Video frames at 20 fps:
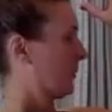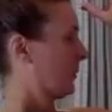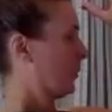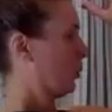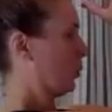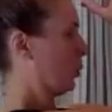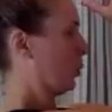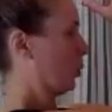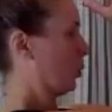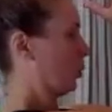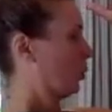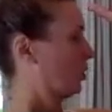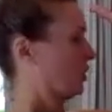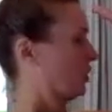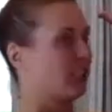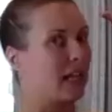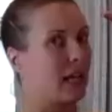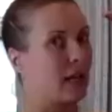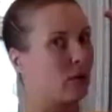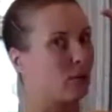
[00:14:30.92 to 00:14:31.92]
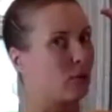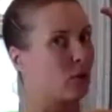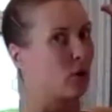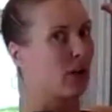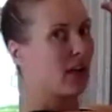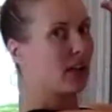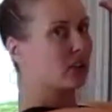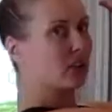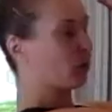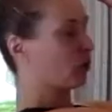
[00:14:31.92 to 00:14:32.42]
Holding that
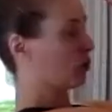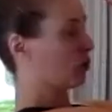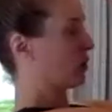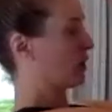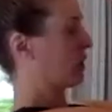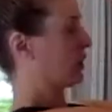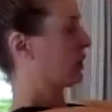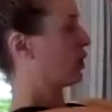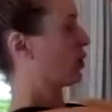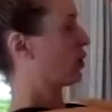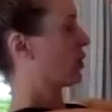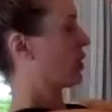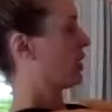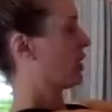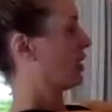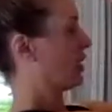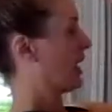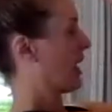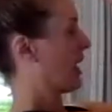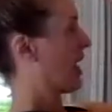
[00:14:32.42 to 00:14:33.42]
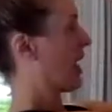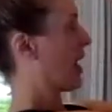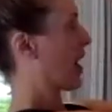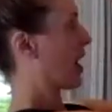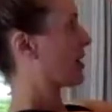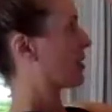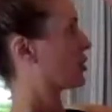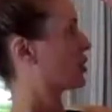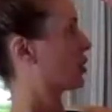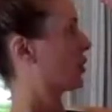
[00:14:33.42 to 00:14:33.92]
press, we're really creating
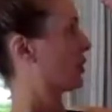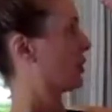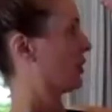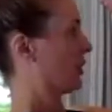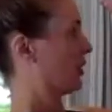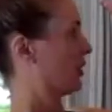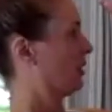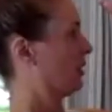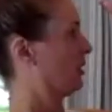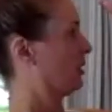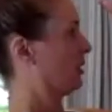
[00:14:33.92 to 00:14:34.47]
action.